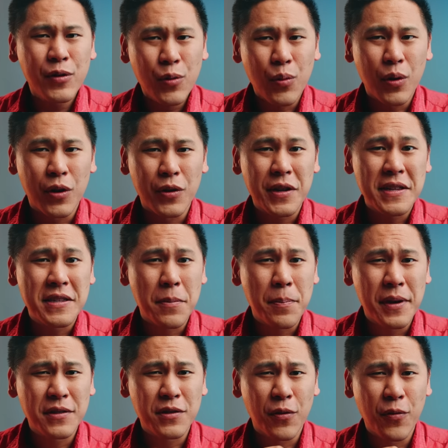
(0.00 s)
in the world is a
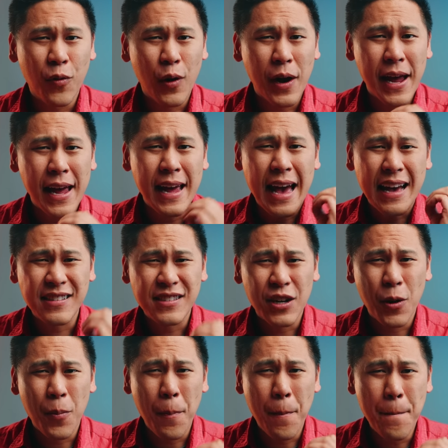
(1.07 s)
Pixel 4a
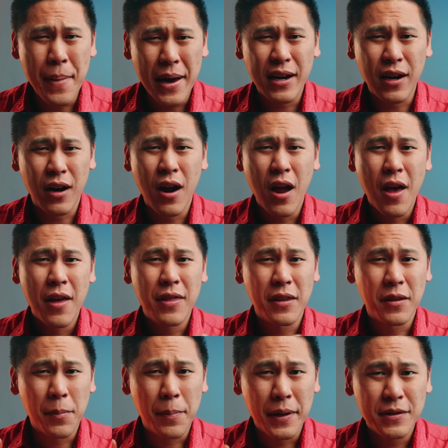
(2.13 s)
XL better
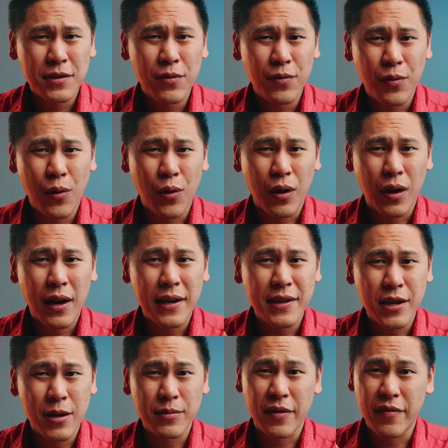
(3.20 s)
than the Pixel 4 in
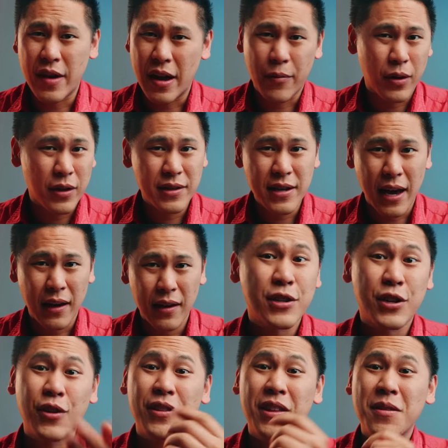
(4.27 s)
terms of network tech?
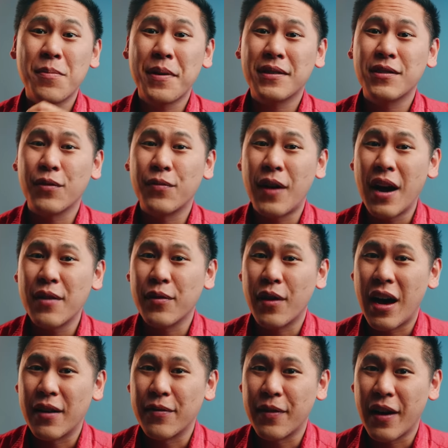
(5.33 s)
Surely the Pixel 5 will
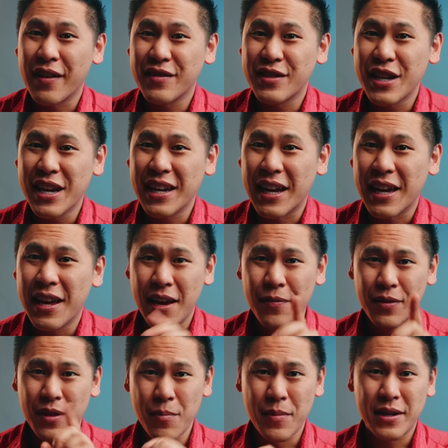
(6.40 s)
have 5G in it
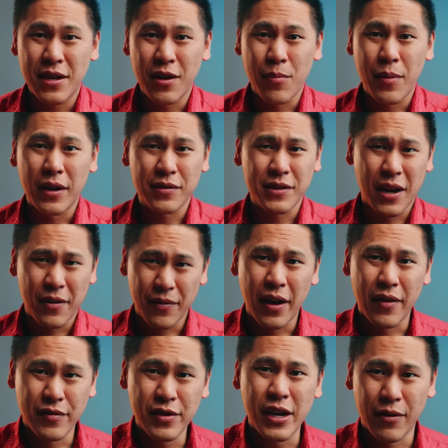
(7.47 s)
if the mid-tier models have
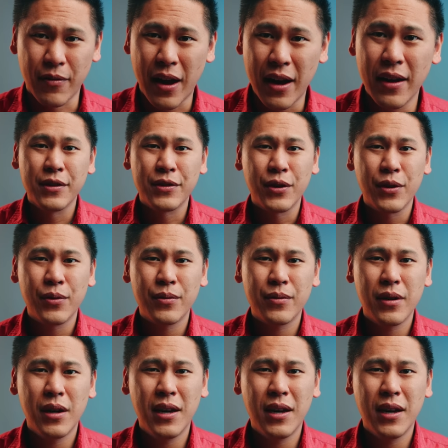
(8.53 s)
5G, right? So